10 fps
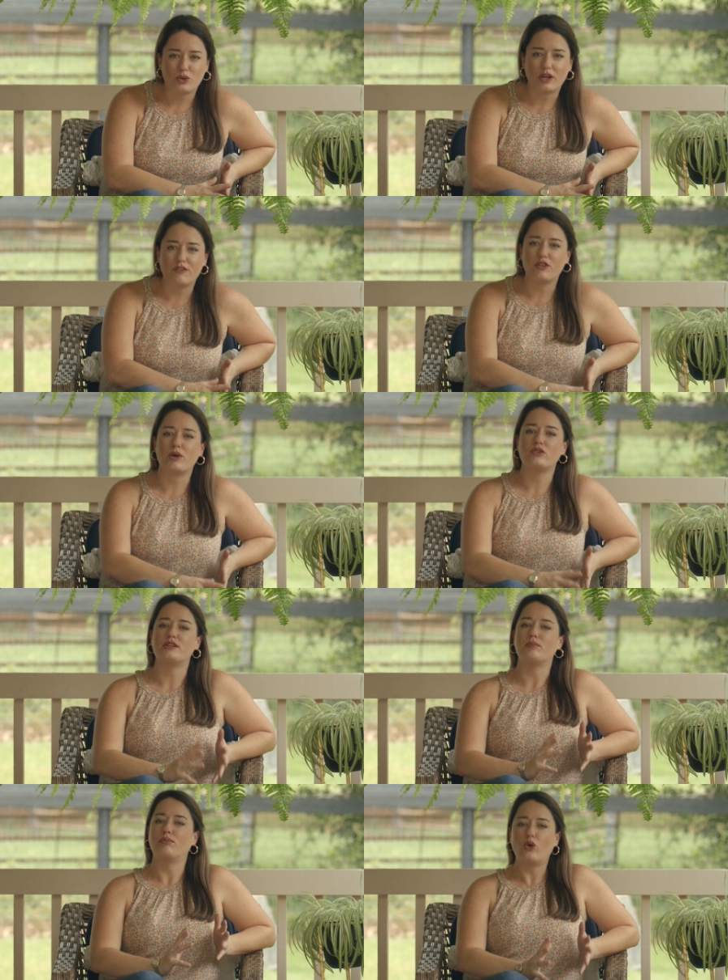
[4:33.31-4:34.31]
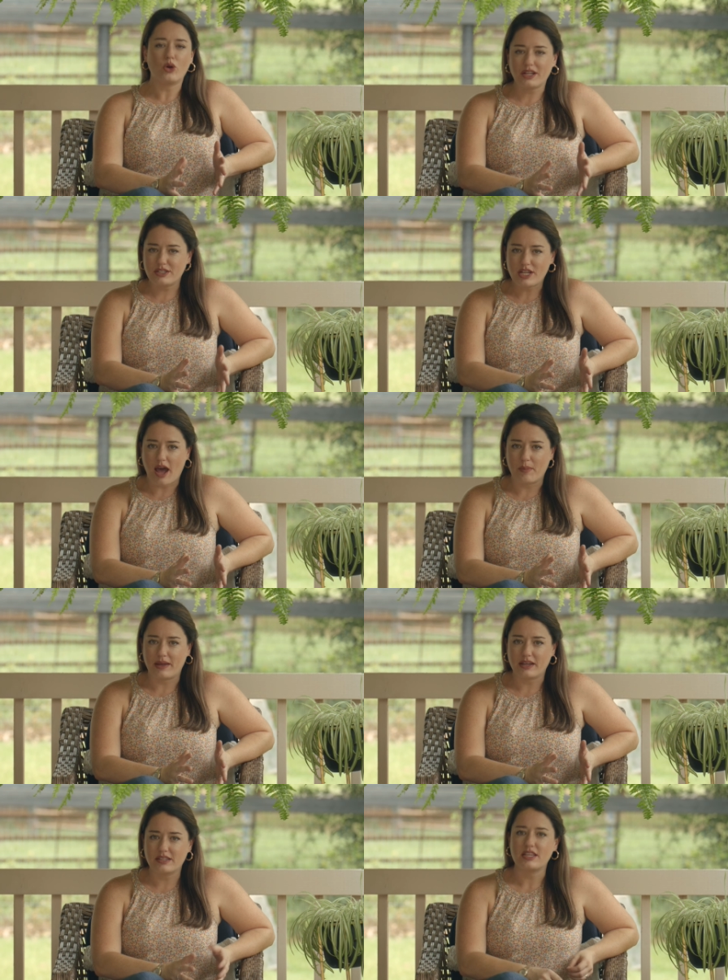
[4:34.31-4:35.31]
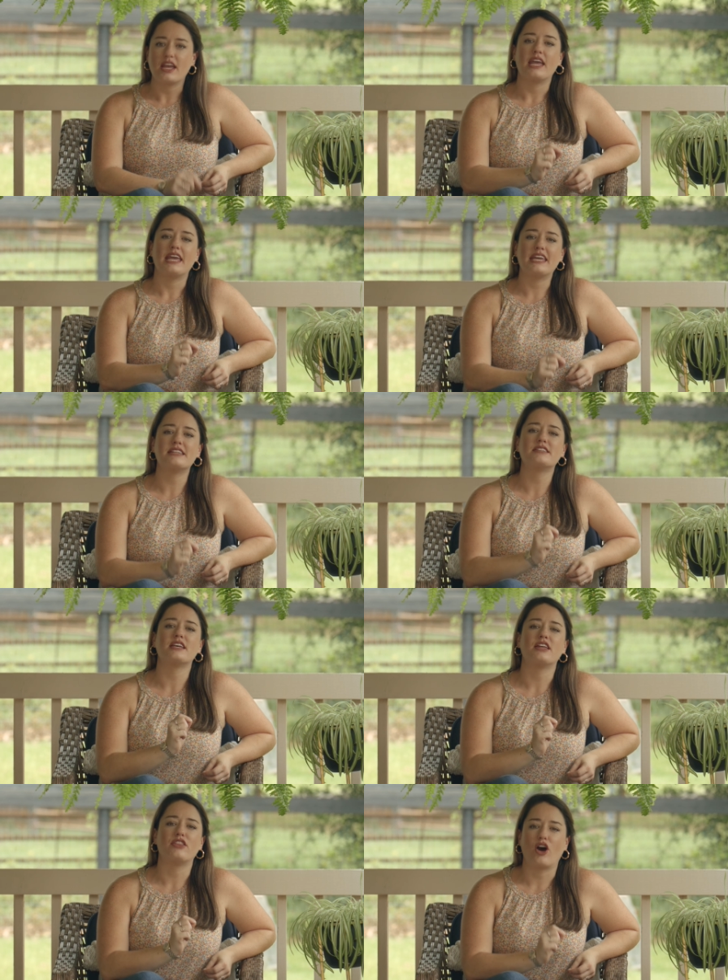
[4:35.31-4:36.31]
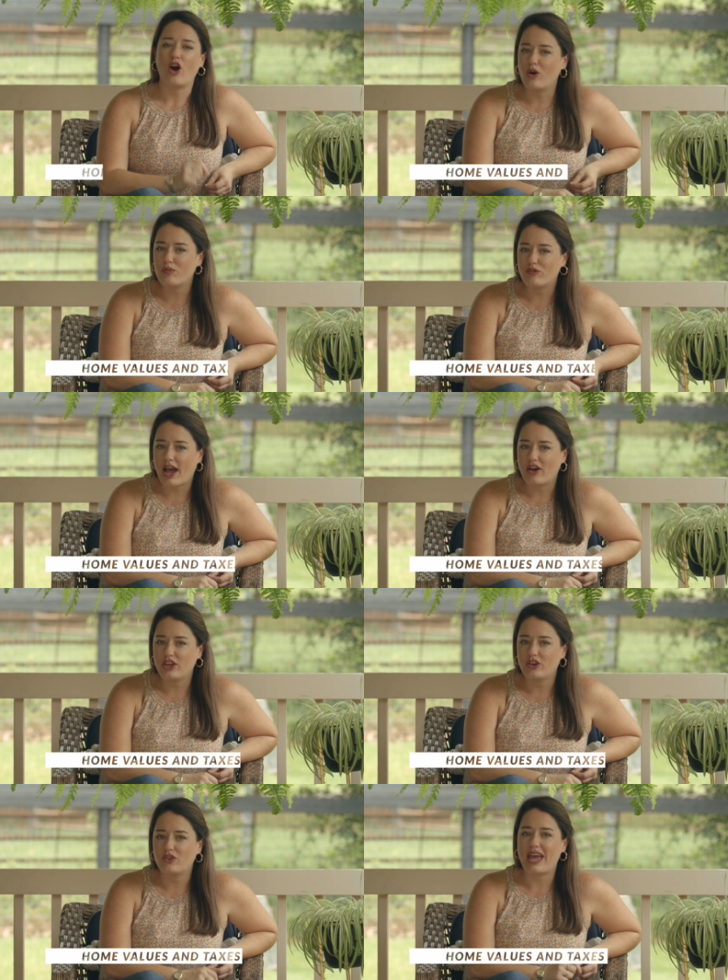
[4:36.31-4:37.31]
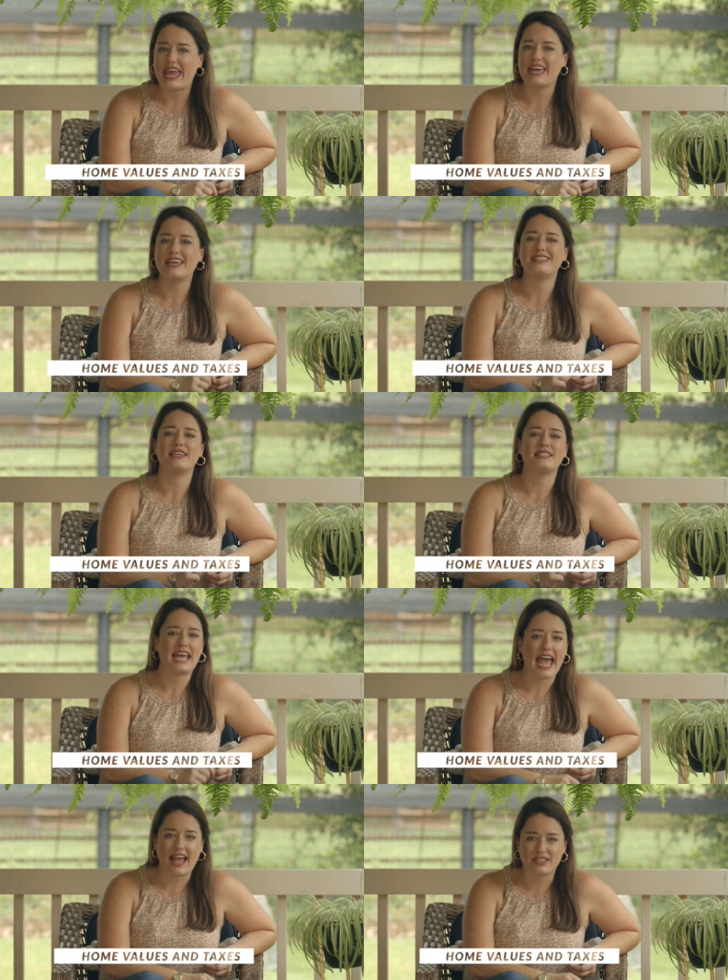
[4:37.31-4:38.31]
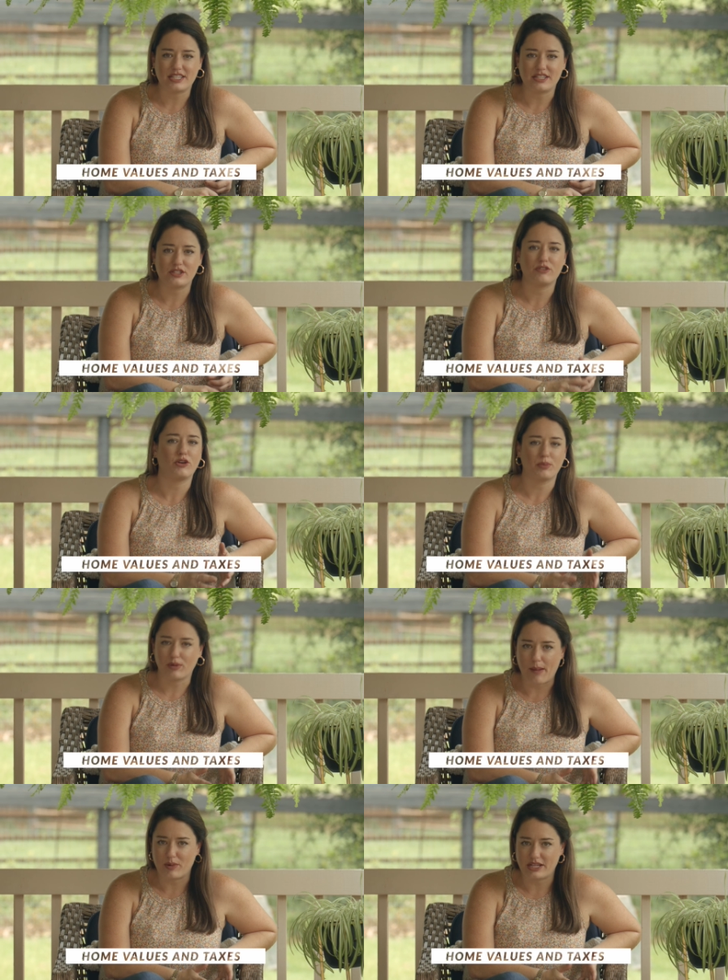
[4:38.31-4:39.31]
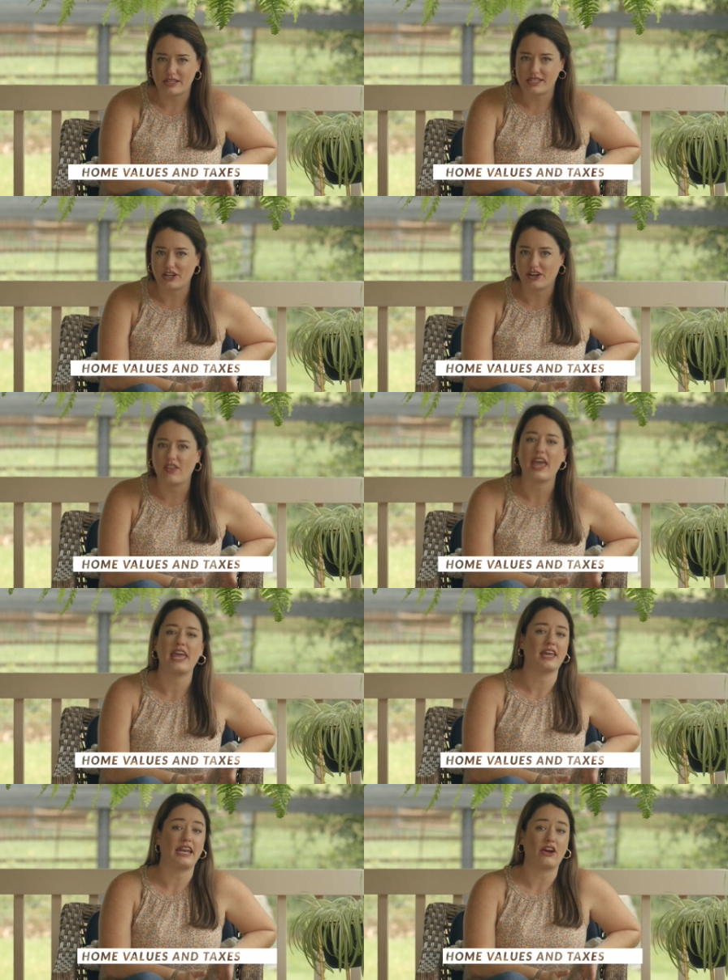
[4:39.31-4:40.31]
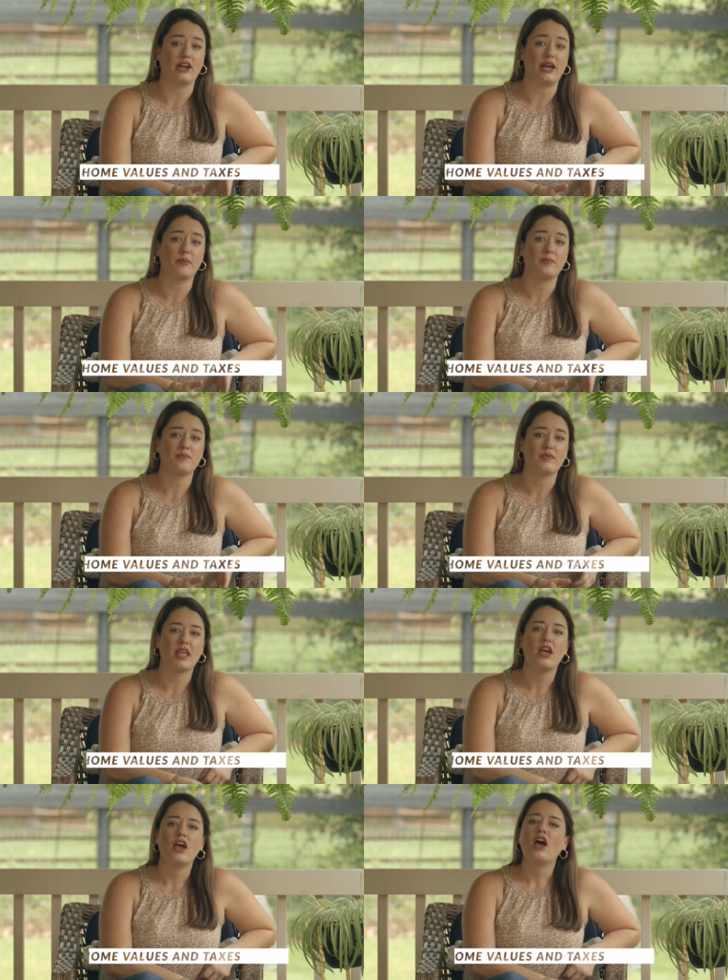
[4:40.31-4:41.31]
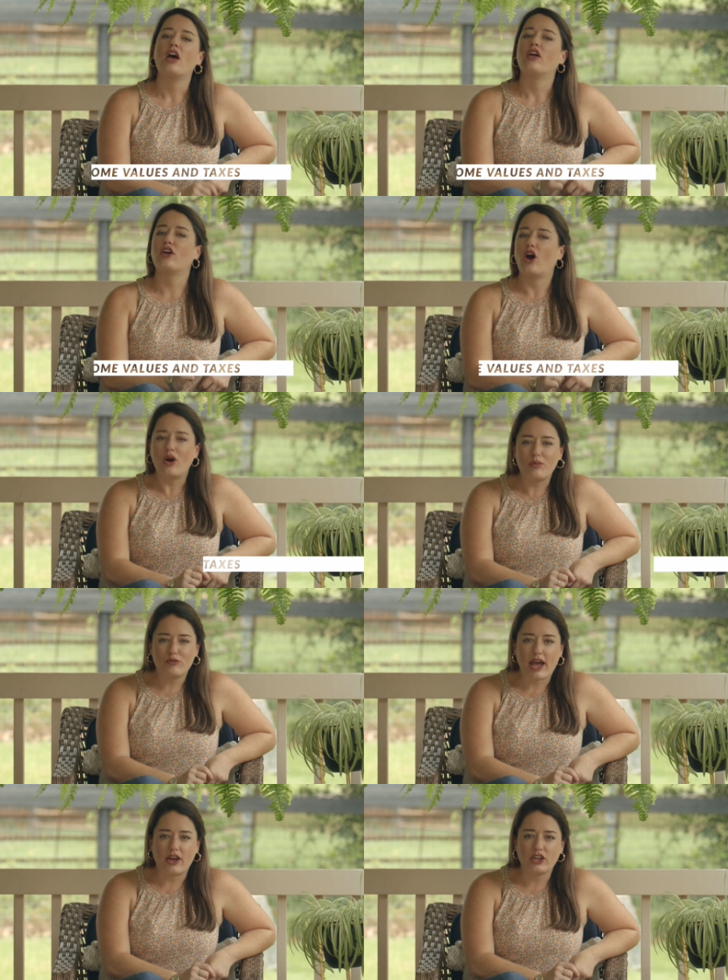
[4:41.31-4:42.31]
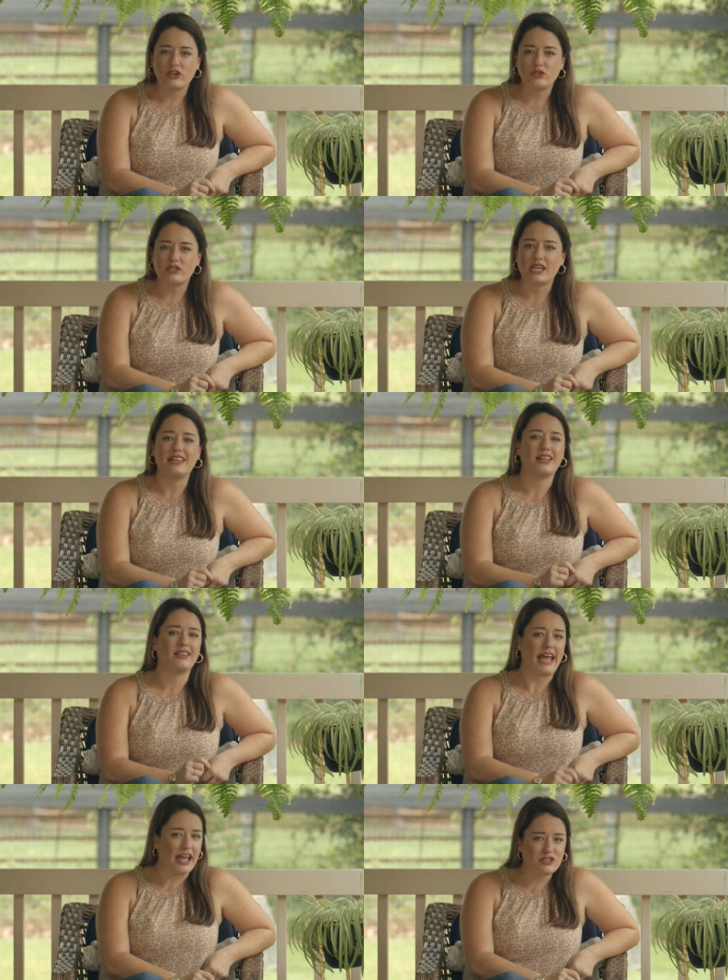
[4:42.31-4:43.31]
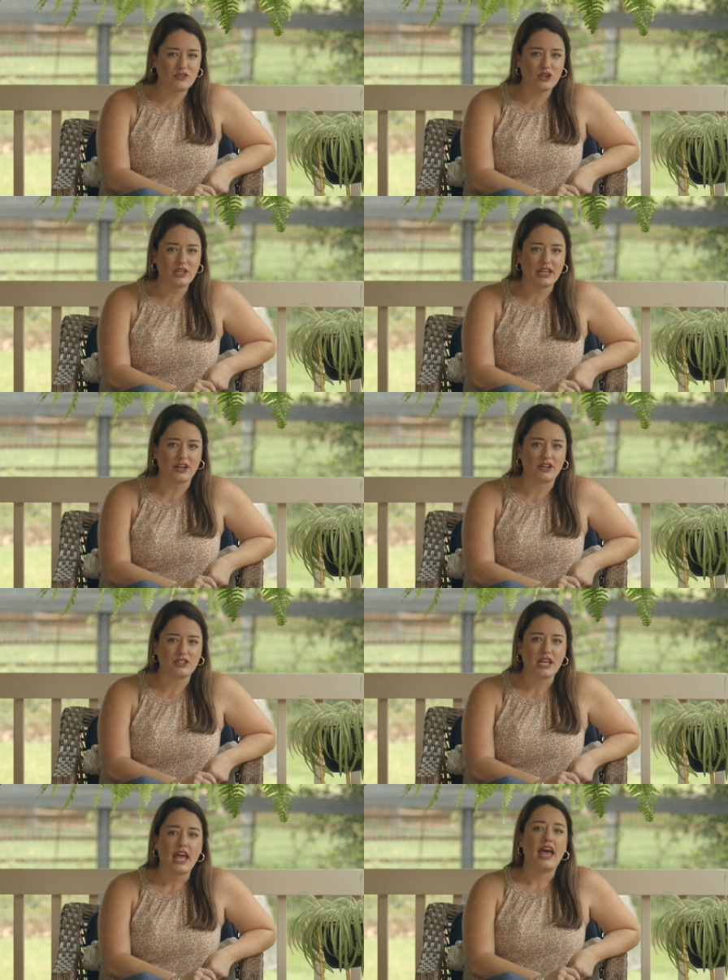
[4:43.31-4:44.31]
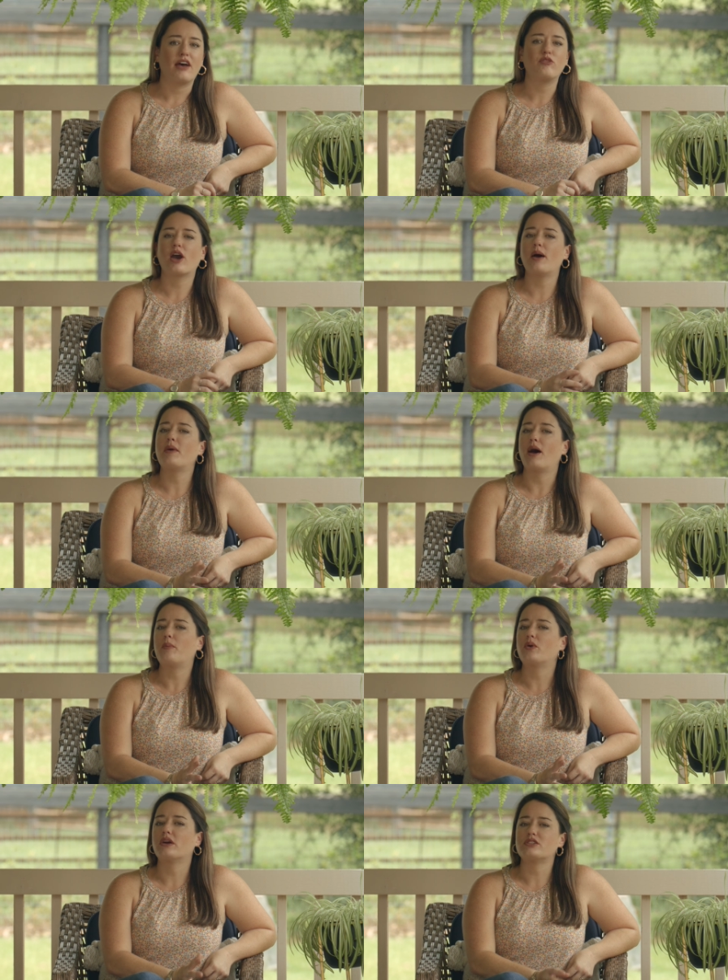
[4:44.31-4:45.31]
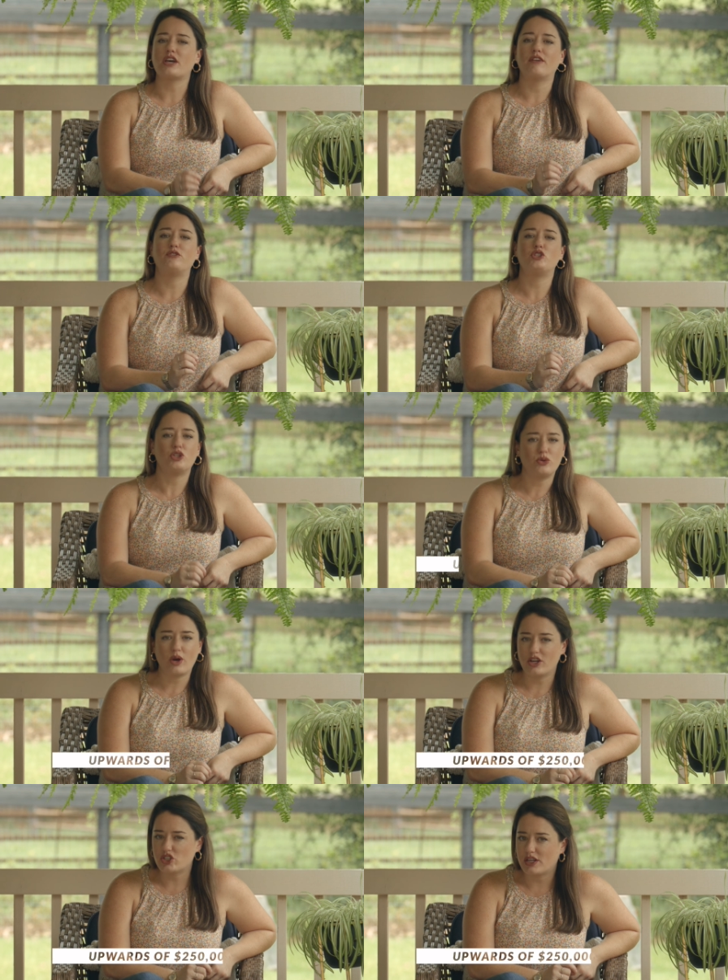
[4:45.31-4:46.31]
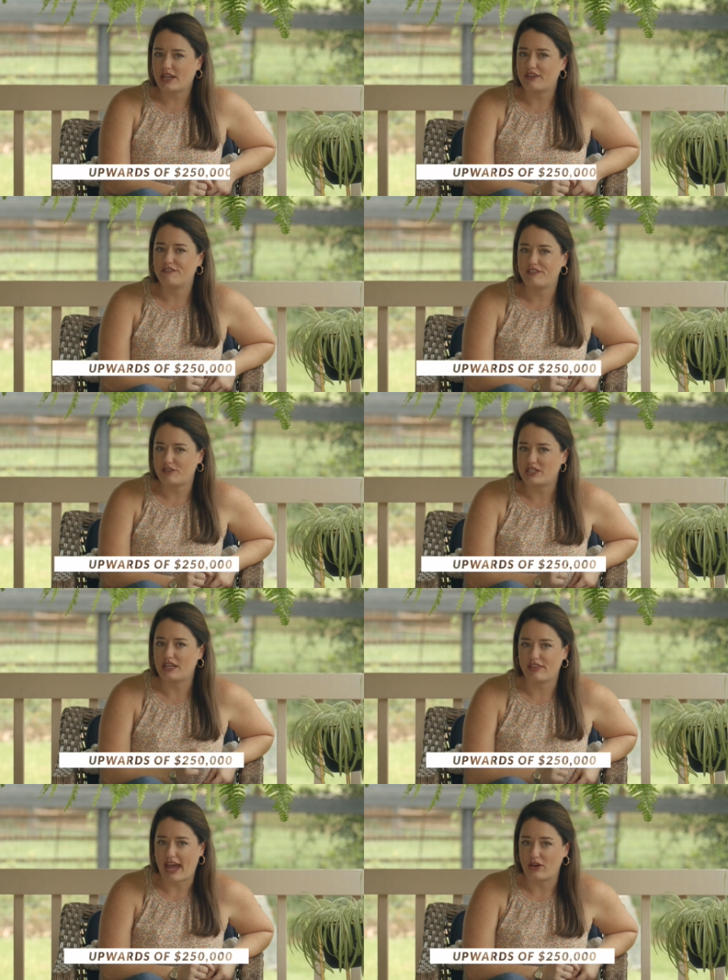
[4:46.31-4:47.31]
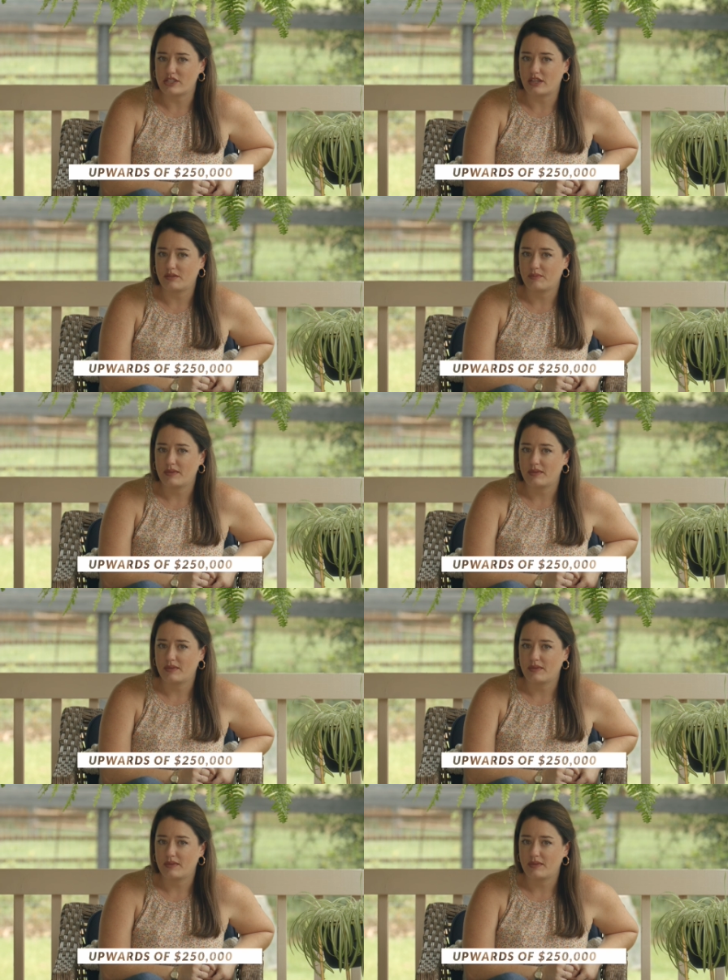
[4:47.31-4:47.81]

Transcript: one of the most important topics is the home value and taxes for properties here in the Aiken area. The home values in the last few years have come upwards of $250,000.